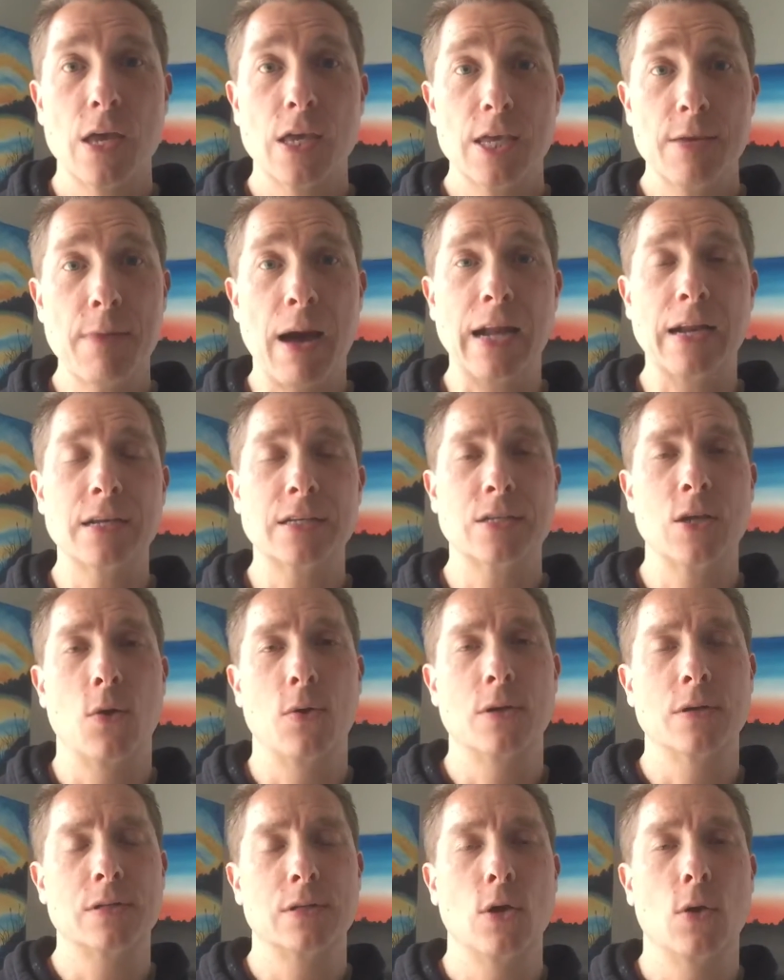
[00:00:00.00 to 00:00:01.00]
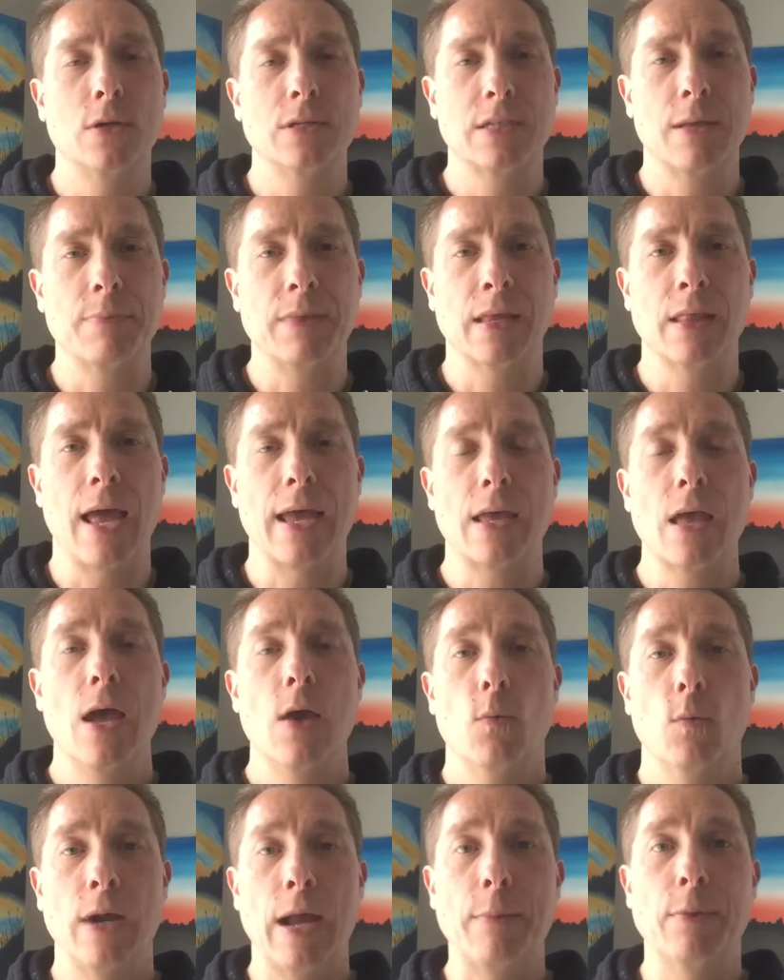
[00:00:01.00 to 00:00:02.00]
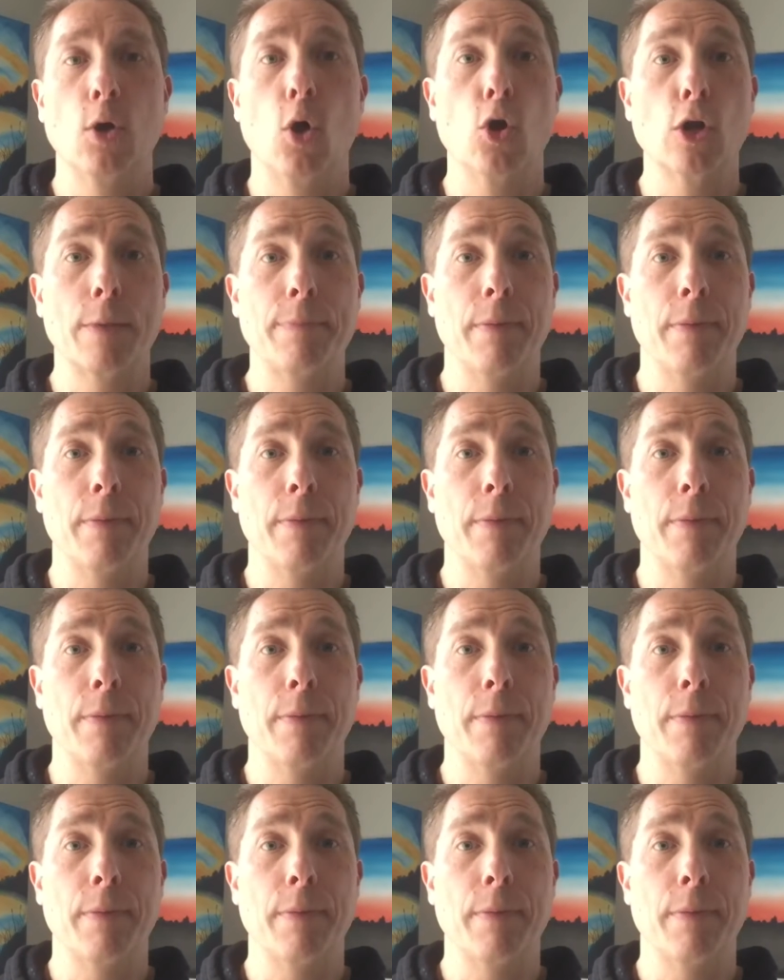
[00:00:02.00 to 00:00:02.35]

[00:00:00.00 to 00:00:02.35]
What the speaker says: you might have noticed something like when I would hold